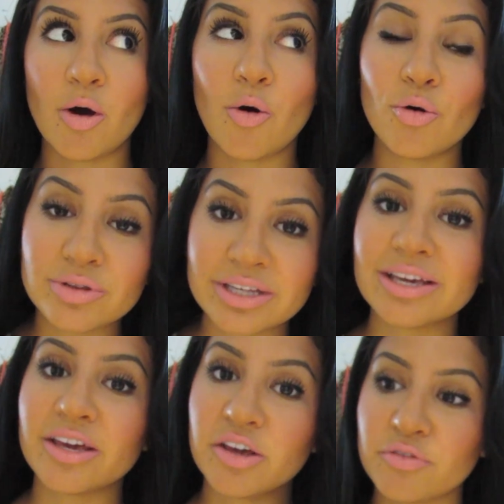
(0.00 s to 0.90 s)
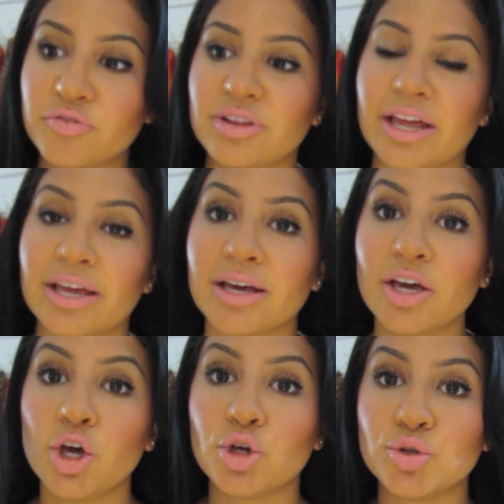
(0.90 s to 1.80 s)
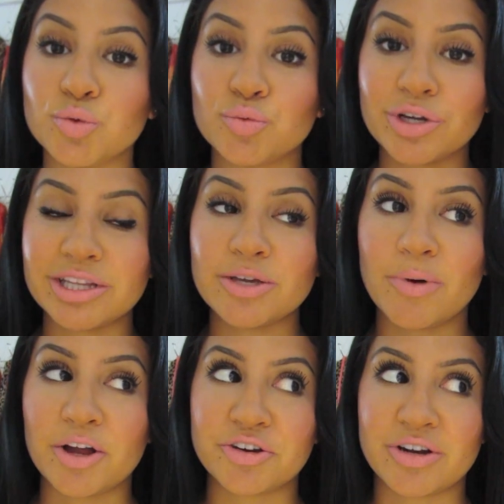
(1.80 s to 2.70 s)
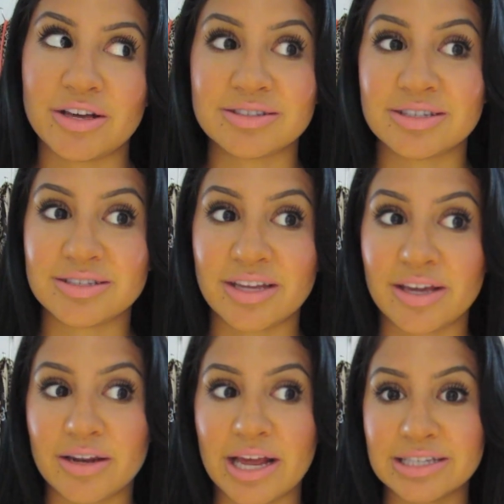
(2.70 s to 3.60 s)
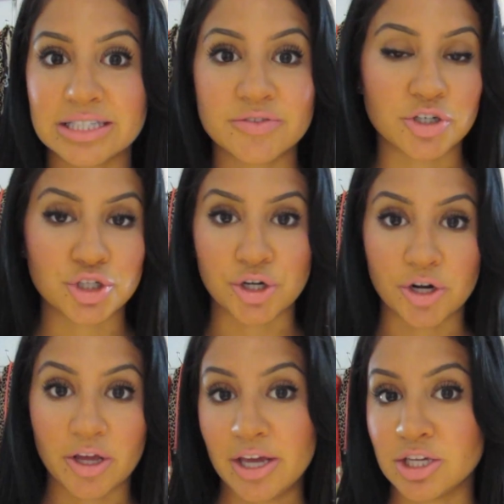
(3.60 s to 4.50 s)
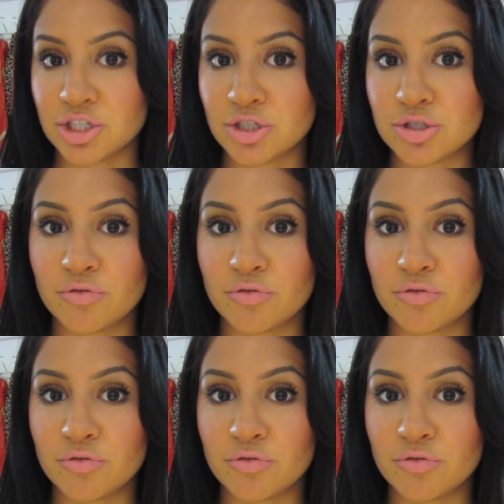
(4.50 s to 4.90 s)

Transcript: only if like you really want your nails to stay nice for certain occasions.